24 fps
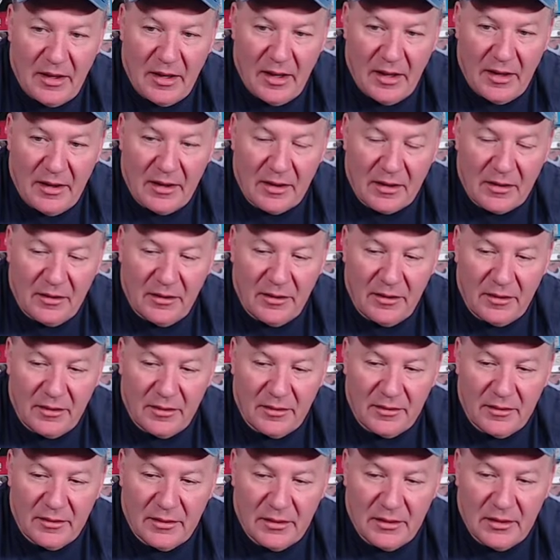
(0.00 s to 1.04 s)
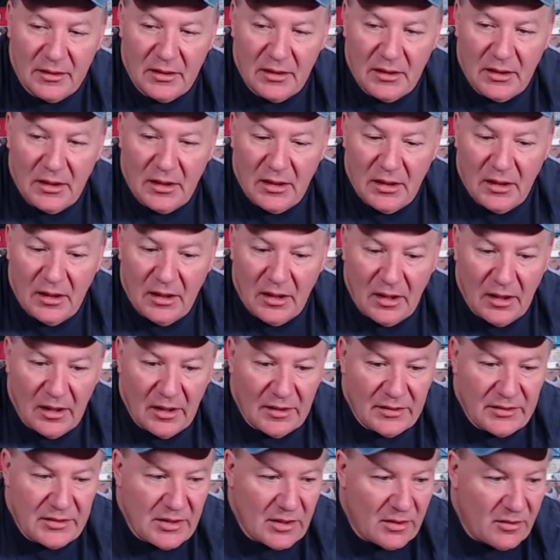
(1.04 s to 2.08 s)
any clearer. Uh,
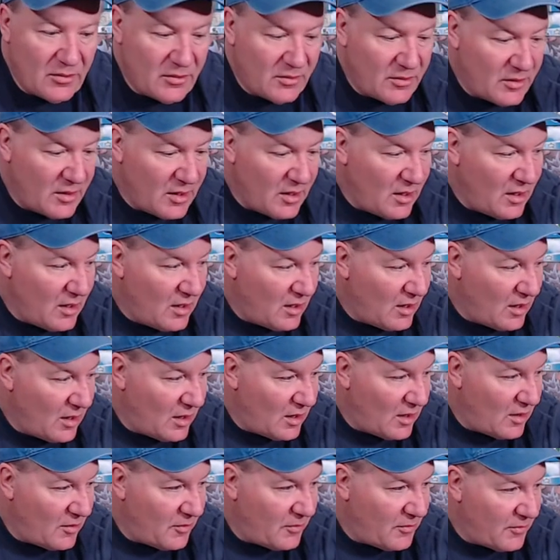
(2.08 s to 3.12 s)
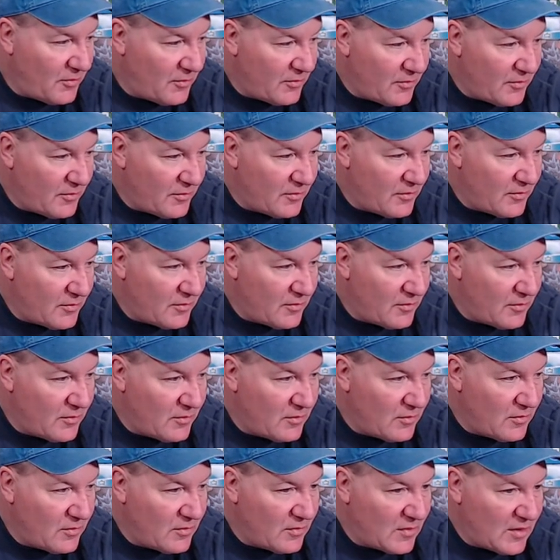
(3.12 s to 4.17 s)
so, um,
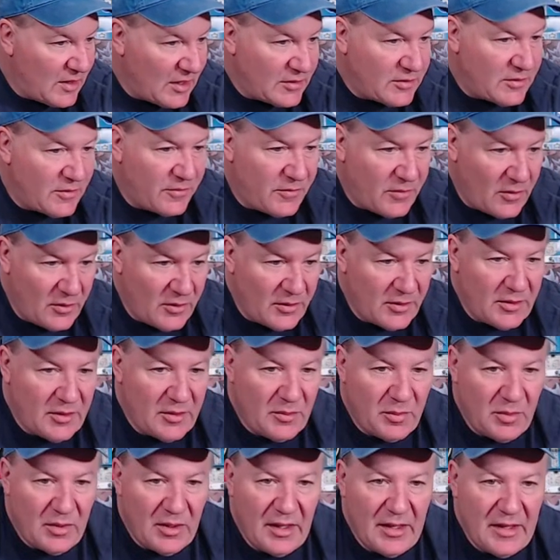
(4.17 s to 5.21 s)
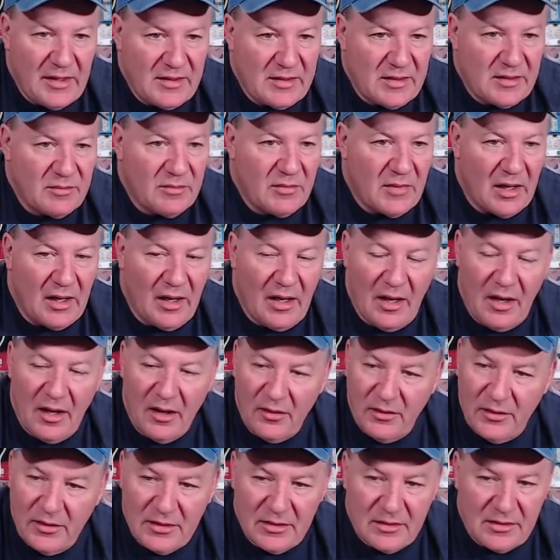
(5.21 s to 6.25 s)
things are falling into place. My
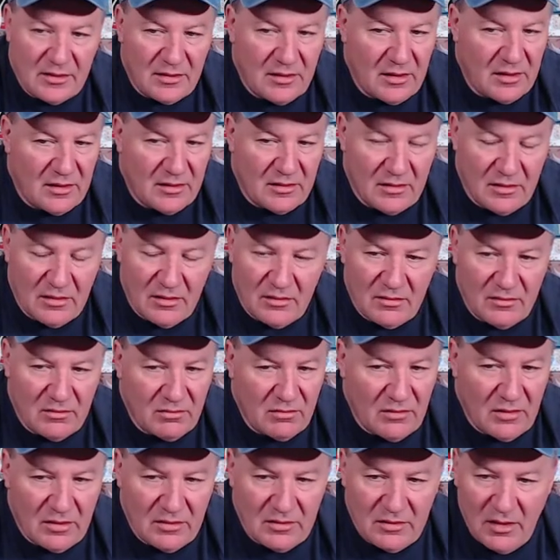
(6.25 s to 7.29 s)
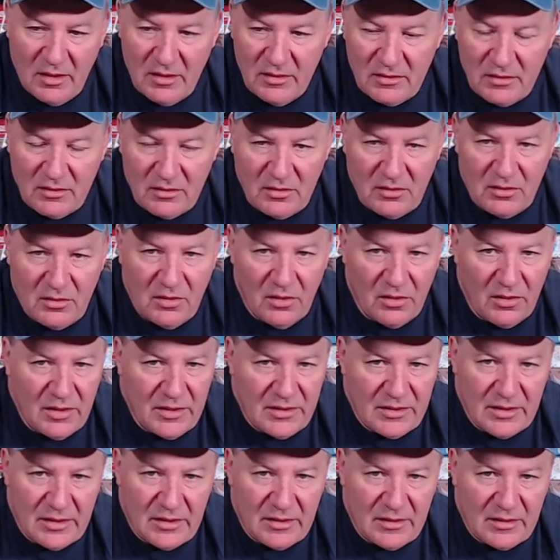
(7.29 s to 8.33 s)
health is is, is, is as good
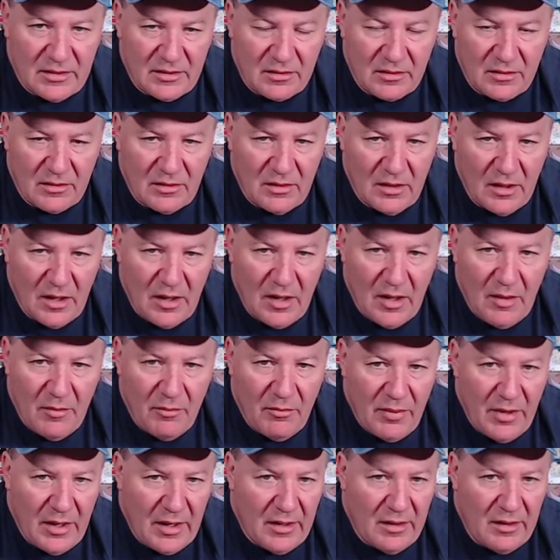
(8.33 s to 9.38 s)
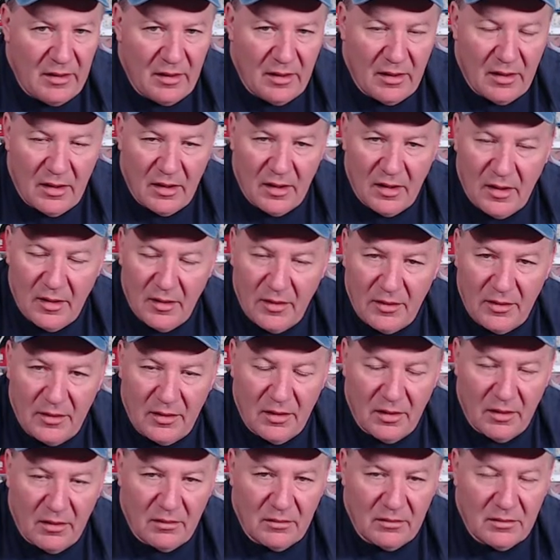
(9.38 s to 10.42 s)
as it's been. Uh, you
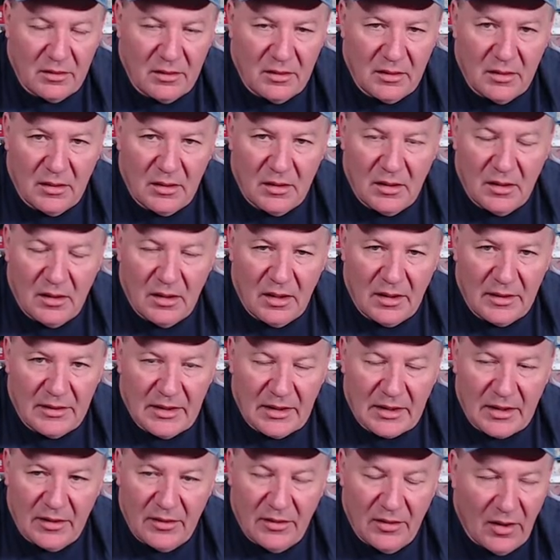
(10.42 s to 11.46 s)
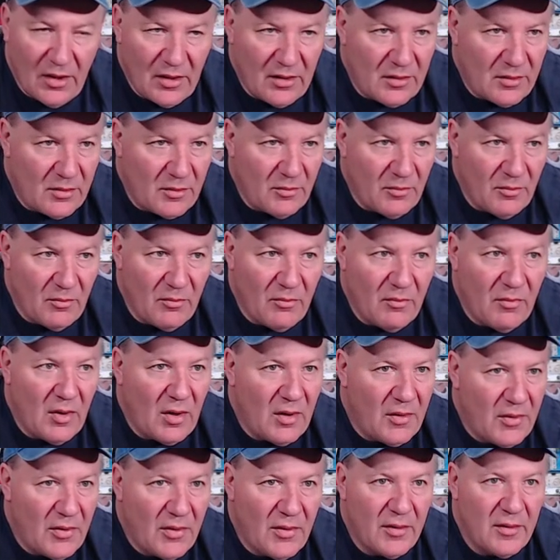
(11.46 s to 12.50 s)
know, I think another
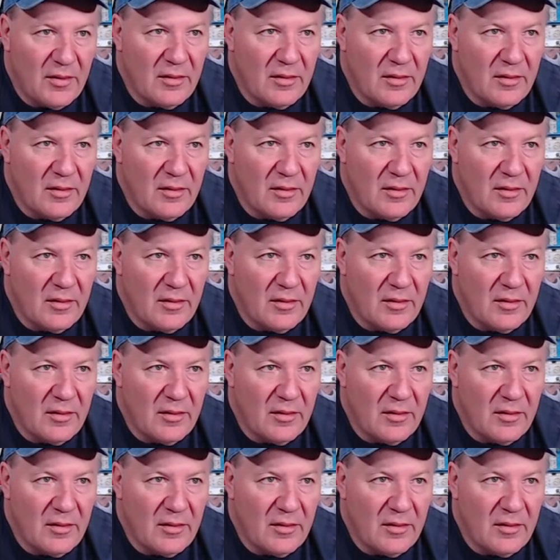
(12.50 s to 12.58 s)
month,